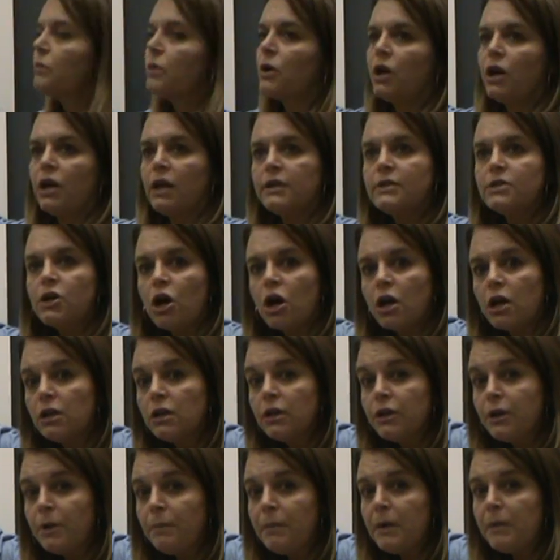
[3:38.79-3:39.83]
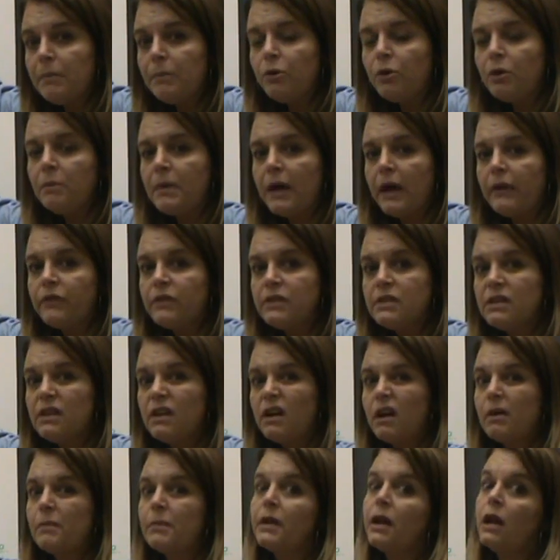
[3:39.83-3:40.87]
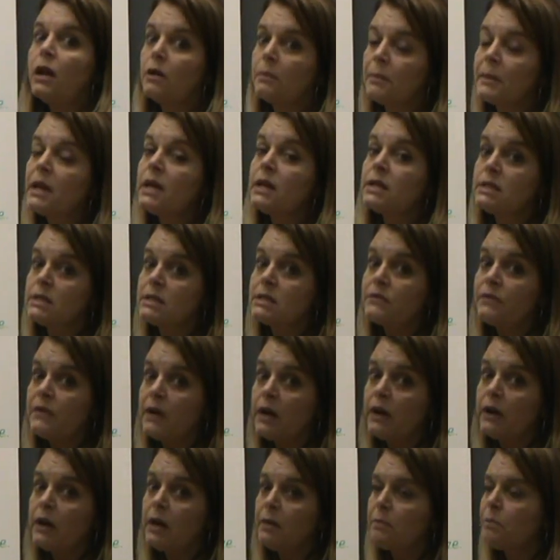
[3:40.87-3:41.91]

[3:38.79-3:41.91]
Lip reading: we're going to talk a little bit more about the denominator because it's very